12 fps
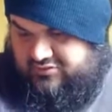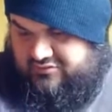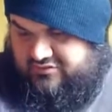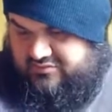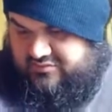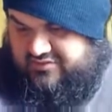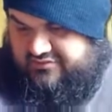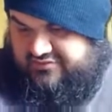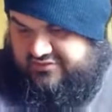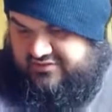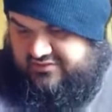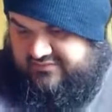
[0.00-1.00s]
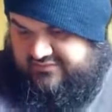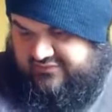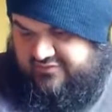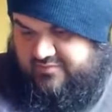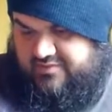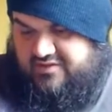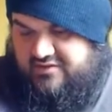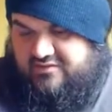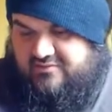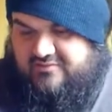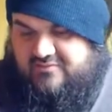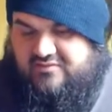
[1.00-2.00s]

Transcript: do some other stuff for a bit.